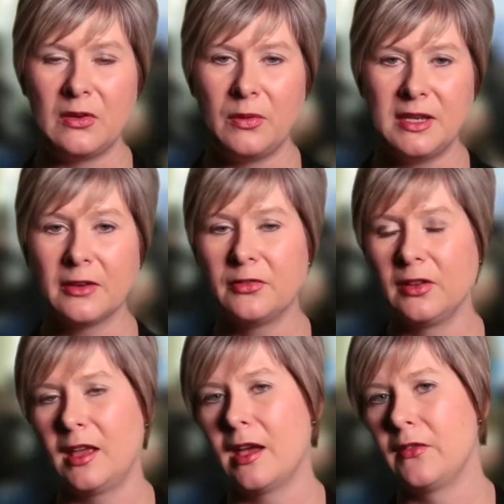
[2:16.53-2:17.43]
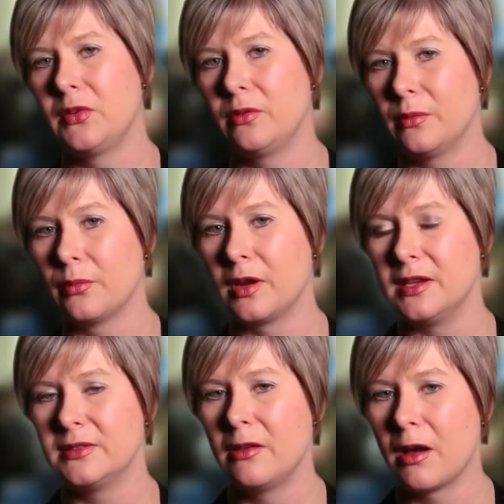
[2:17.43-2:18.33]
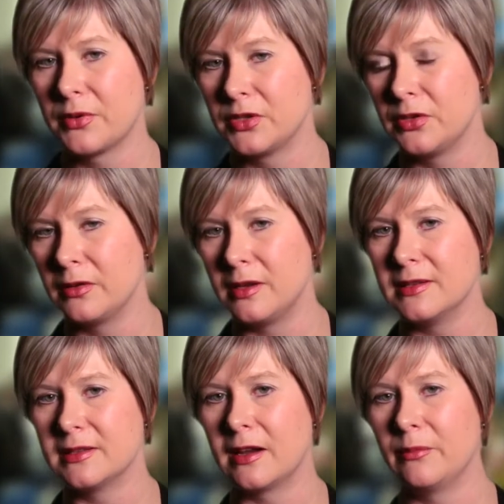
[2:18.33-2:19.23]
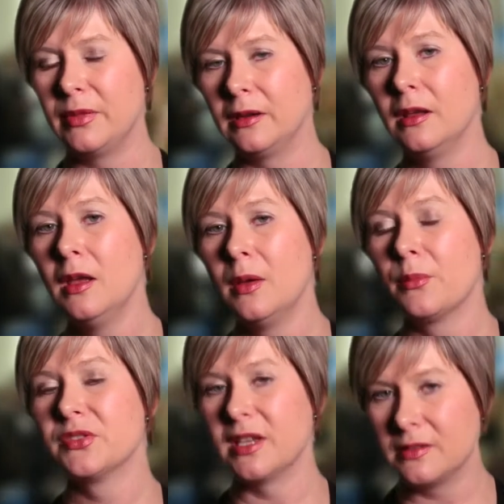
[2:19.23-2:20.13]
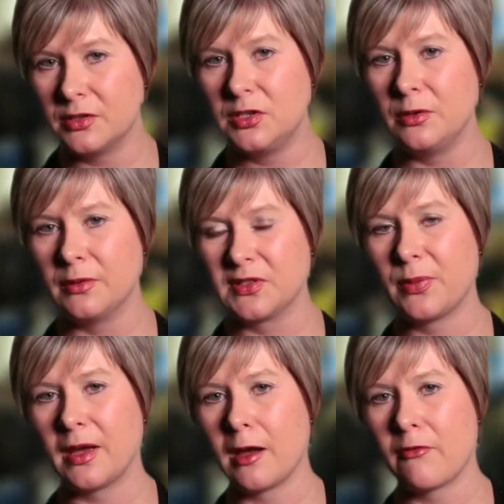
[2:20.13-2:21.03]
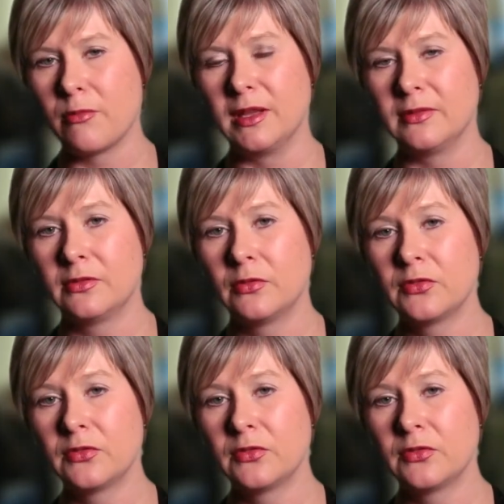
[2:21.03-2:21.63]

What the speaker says: we definitely have to embrace the opportunities that have been presented to us by government.